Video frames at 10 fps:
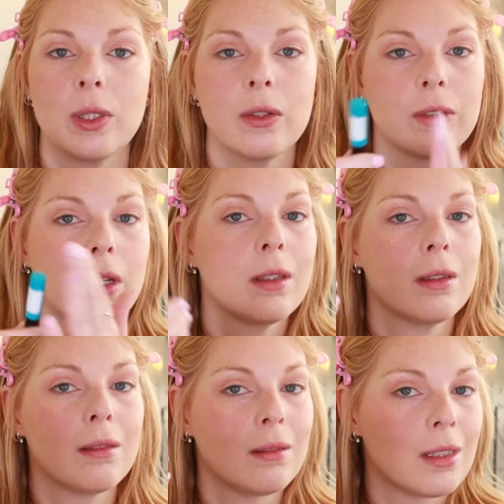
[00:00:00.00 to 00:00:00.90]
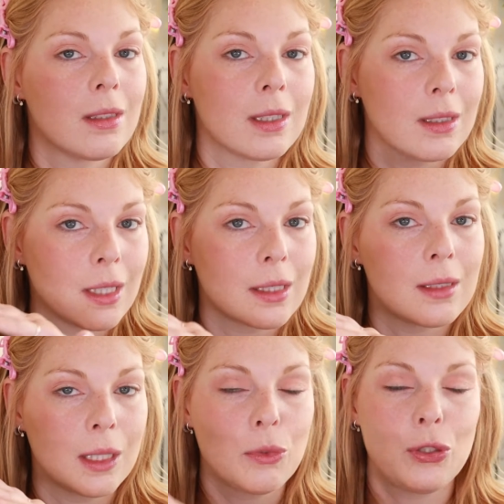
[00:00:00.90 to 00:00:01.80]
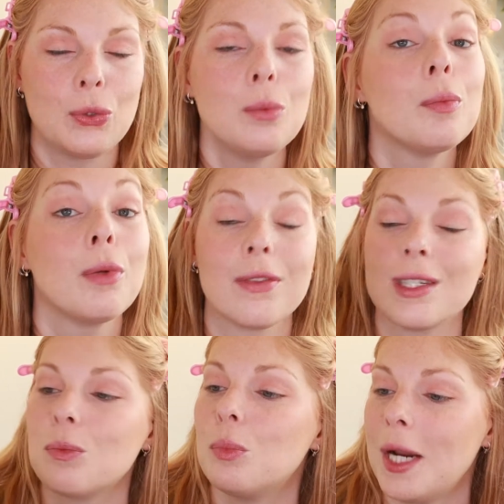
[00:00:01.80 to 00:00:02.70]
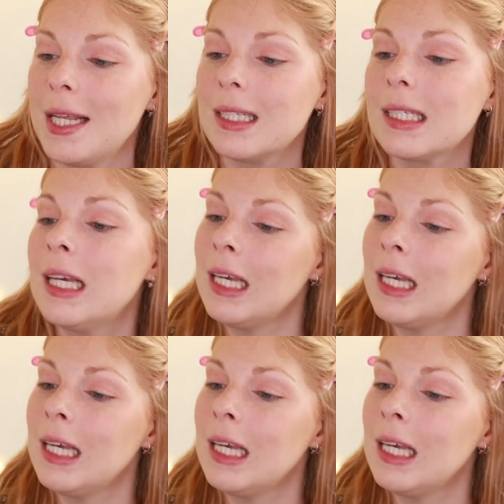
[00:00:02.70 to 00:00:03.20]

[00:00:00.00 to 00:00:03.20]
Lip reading: Well, not this exact same tube, but this brand.